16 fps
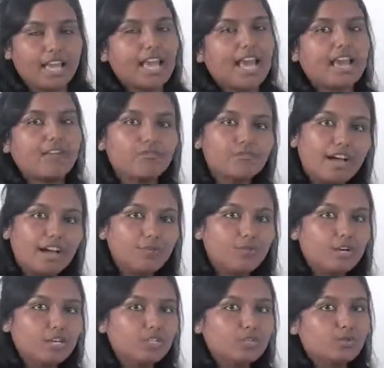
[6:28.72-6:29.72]
and
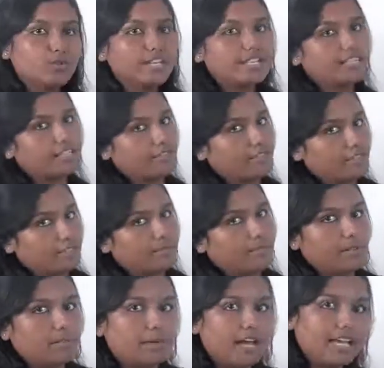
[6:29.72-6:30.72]
512 is
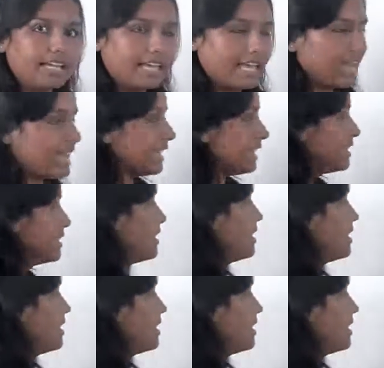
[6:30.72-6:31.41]
divisible by 8.